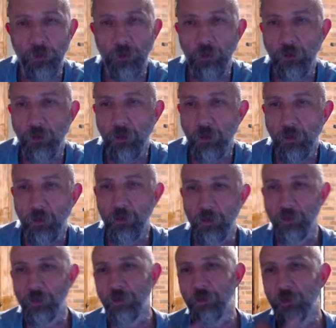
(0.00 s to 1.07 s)
on here, so
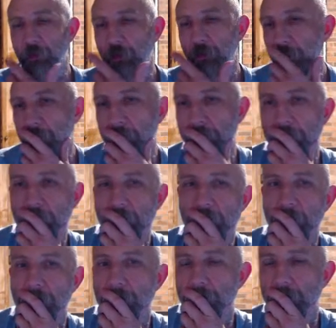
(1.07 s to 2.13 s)
making sure that
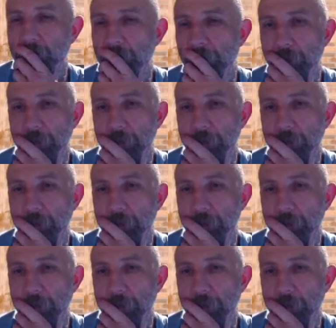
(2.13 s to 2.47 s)
everything's